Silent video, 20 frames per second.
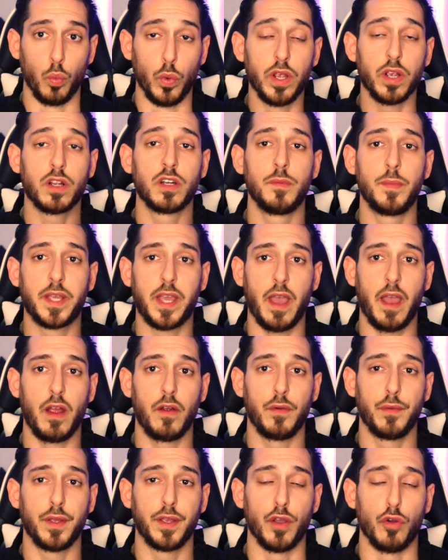We're going to be
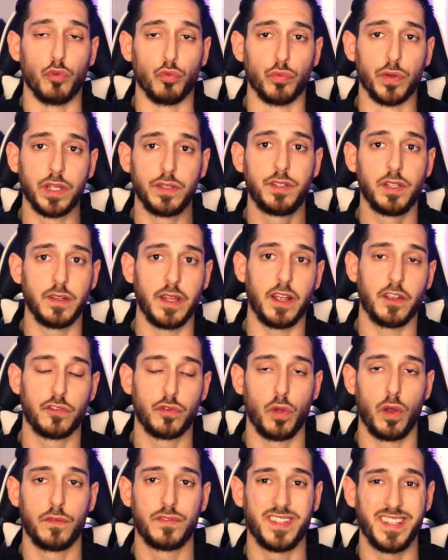carrying Real Deal
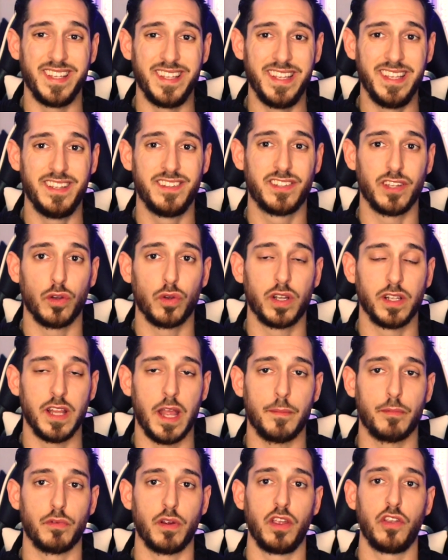Airsoft EZO
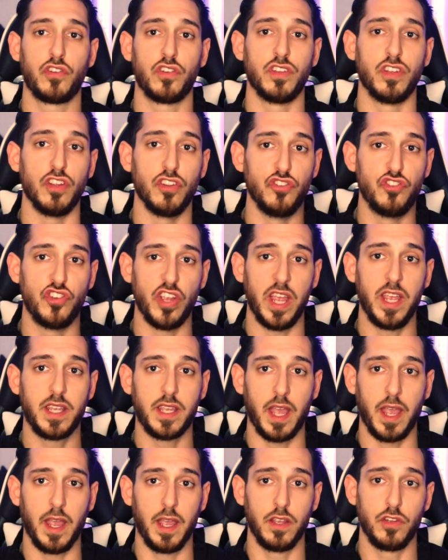collaboration J
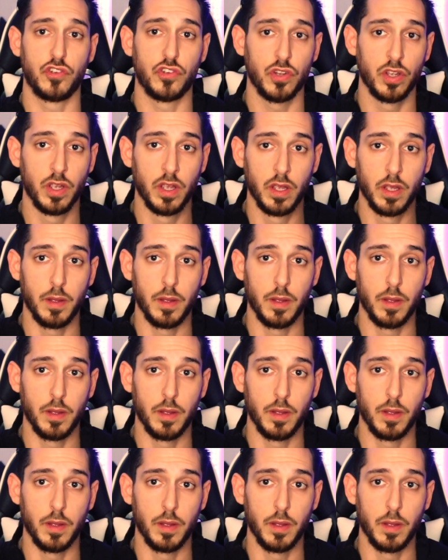cage